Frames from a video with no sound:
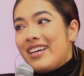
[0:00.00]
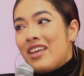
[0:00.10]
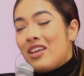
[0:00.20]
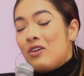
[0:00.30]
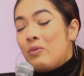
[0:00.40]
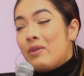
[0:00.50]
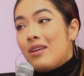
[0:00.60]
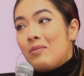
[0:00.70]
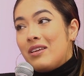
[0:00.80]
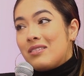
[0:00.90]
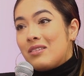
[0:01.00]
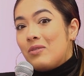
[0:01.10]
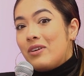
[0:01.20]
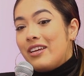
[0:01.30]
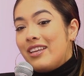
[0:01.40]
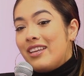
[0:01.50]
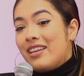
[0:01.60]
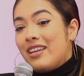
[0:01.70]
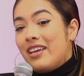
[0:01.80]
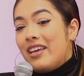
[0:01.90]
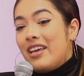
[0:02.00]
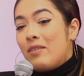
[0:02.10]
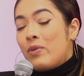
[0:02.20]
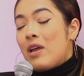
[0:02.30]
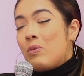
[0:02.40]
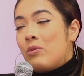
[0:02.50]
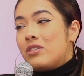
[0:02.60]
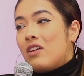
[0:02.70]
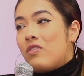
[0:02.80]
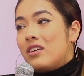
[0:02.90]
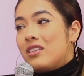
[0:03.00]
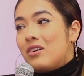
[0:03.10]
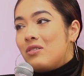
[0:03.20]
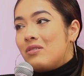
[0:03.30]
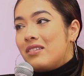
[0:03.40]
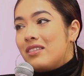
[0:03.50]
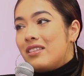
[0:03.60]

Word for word: I think it would be an amazing one. Yeah. But, yeah, people definitely don't...